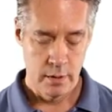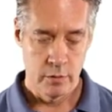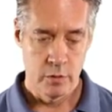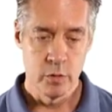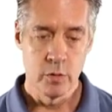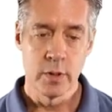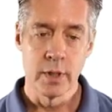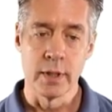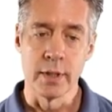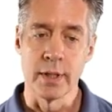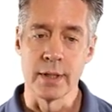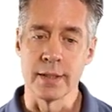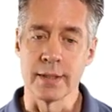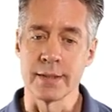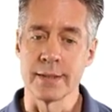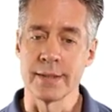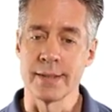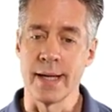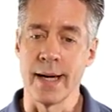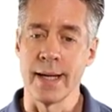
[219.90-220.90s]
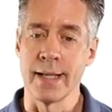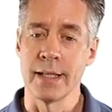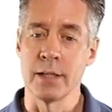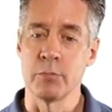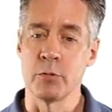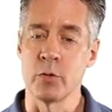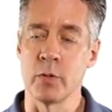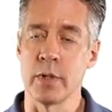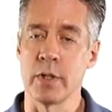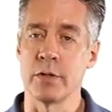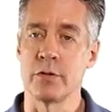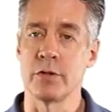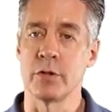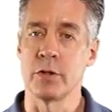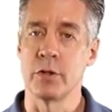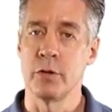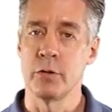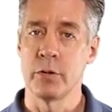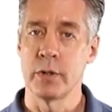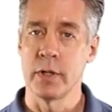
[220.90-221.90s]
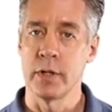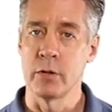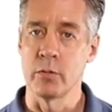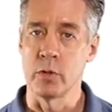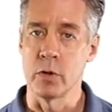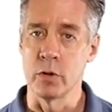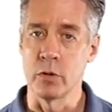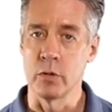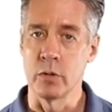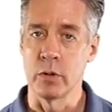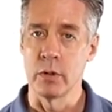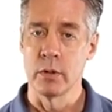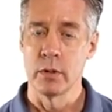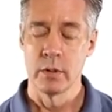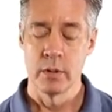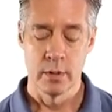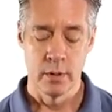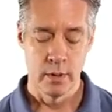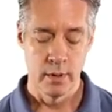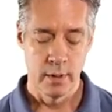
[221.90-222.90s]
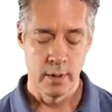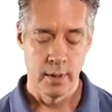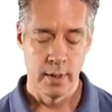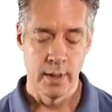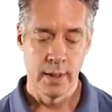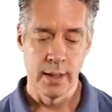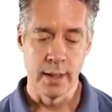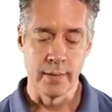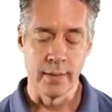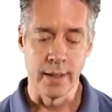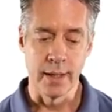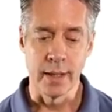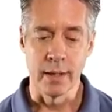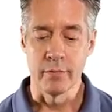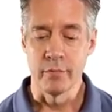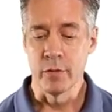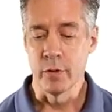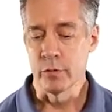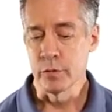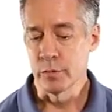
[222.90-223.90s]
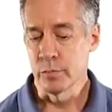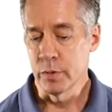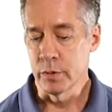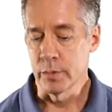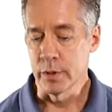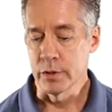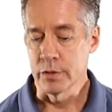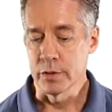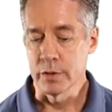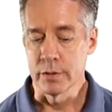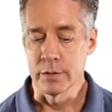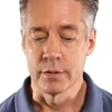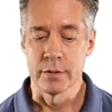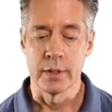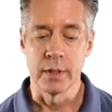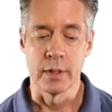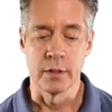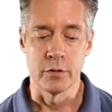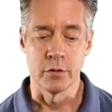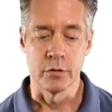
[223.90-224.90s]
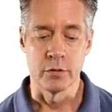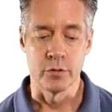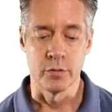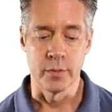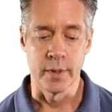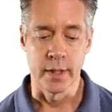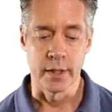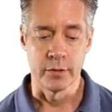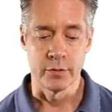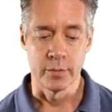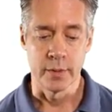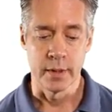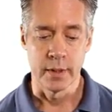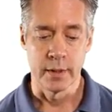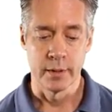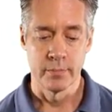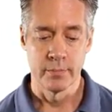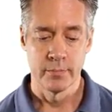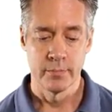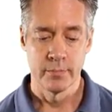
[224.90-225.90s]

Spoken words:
You can then assign them to any security role, and they have those permissions in your directory.